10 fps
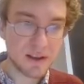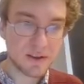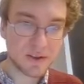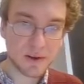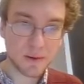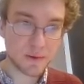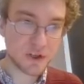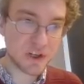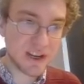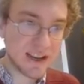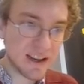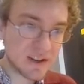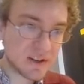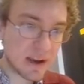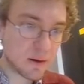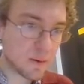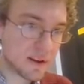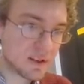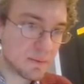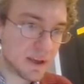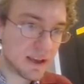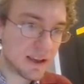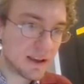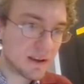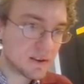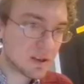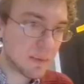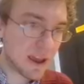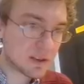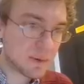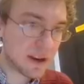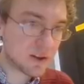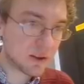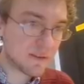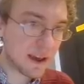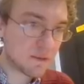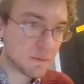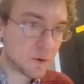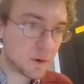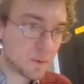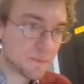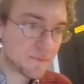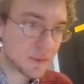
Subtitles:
so g is now going to be some exponential of f mu nu,